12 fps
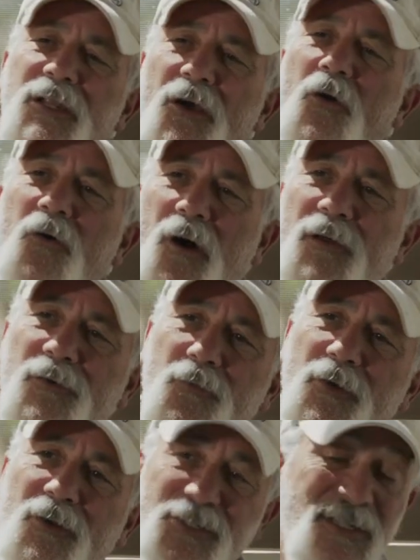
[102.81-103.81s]
know other
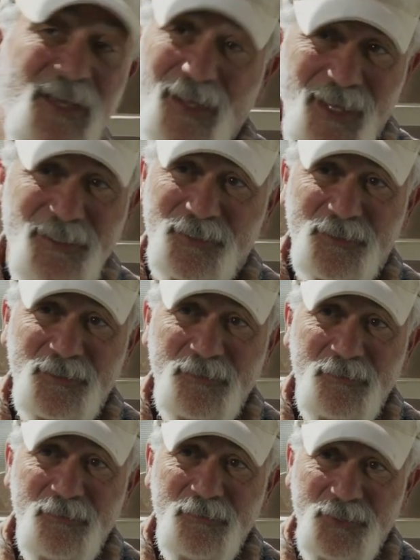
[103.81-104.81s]
real estate agents,
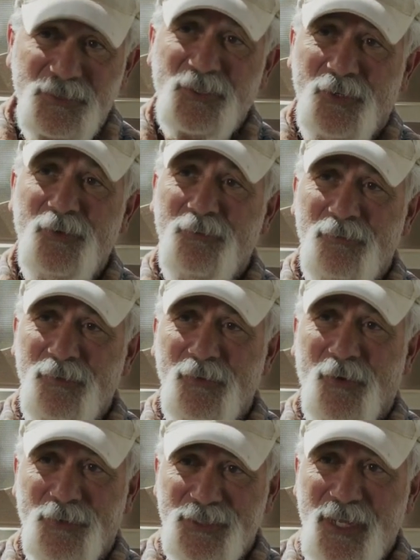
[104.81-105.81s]
just so you
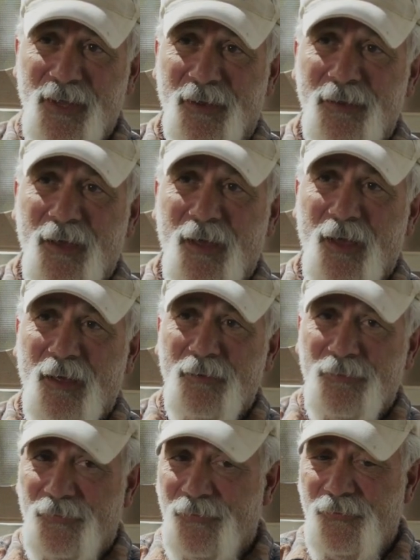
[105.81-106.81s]
understand.
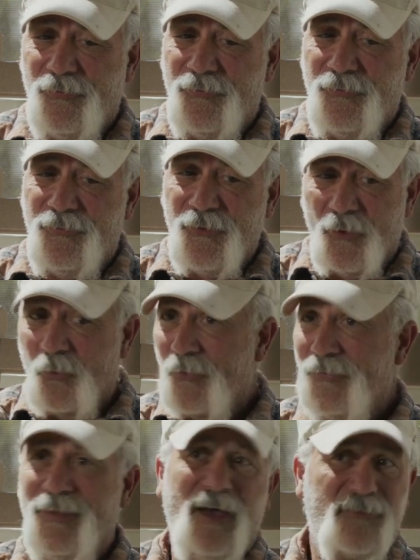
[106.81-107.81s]
There will
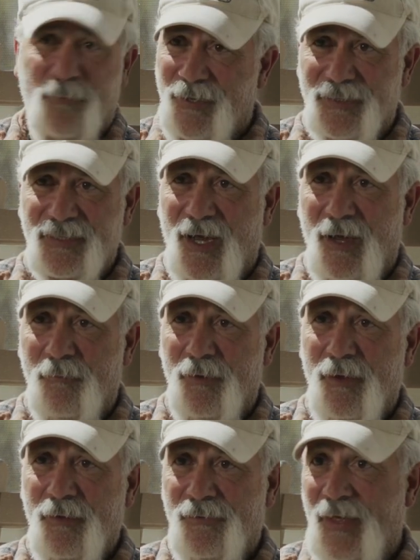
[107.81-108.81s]
never be a time
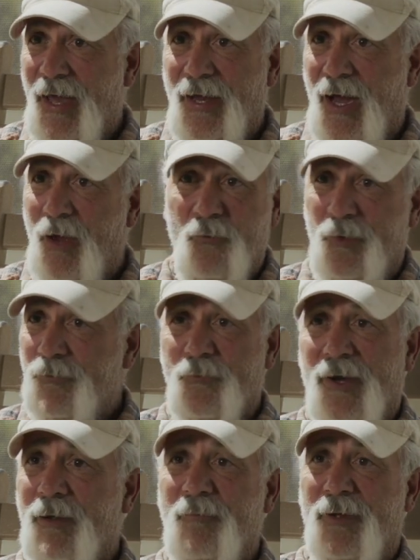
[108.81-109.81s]
that I wouldn't
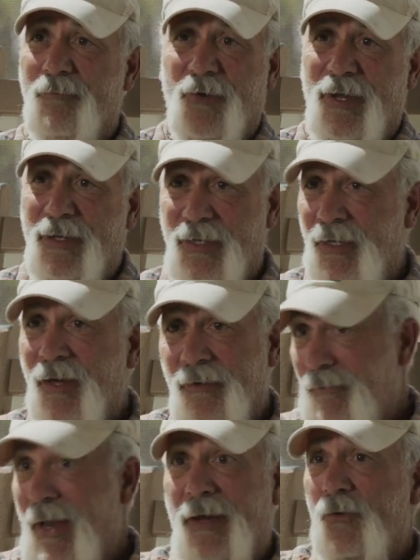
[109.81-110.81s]
recommend Brandi
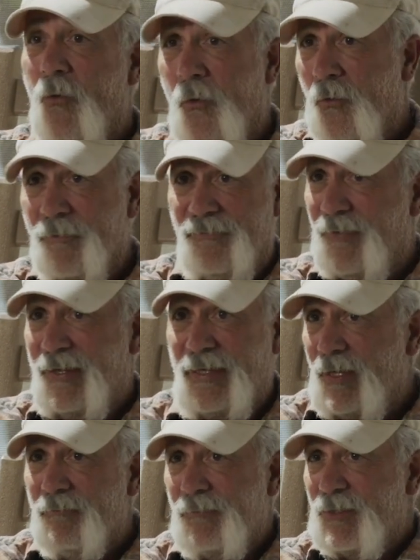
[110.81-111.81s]
and or
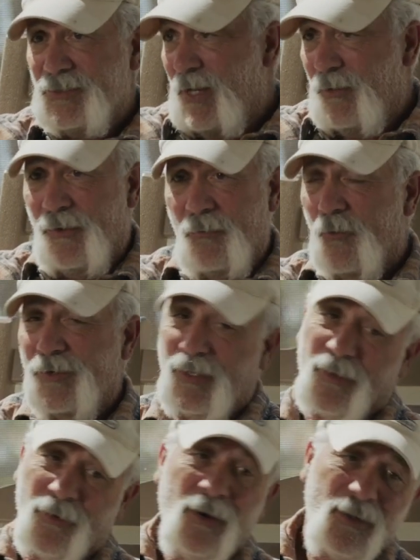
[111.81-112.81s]
Vikki, because I know they work
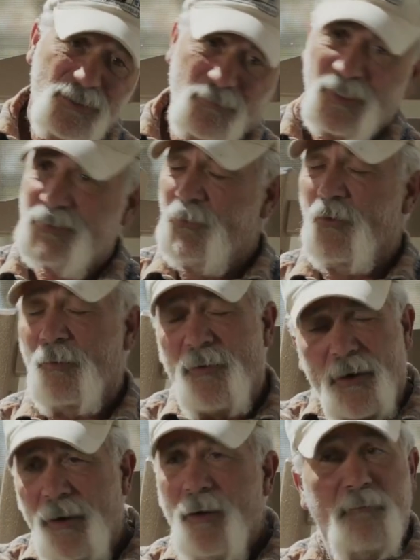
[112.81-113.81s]
together, sometimes they work
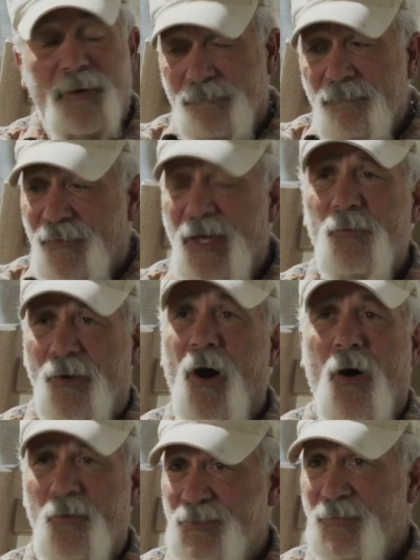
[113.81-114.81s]
apart, but they would
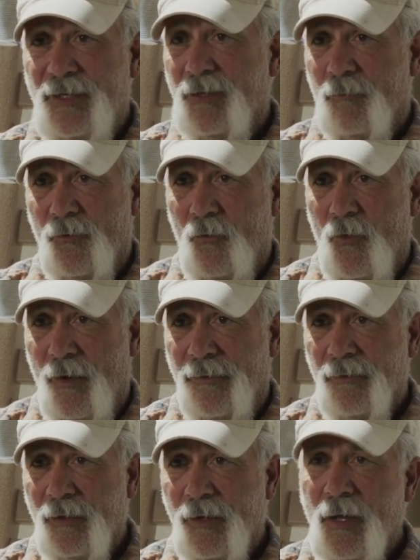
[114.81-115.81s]
always be number one.
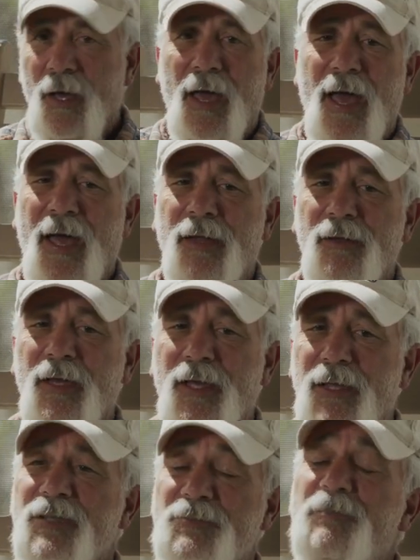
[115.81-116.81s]
And
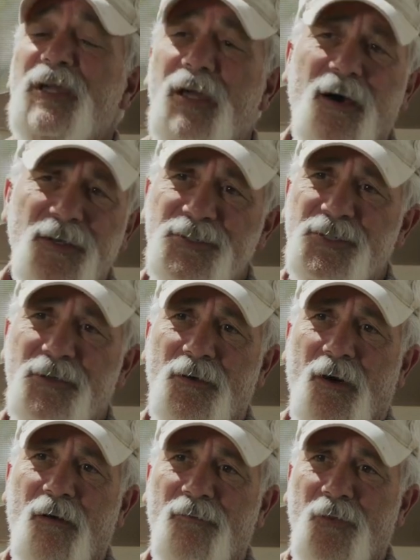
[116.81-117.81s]
it is because
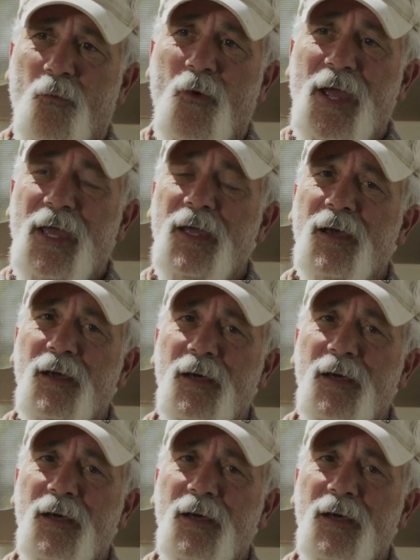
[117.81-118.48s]
of the way,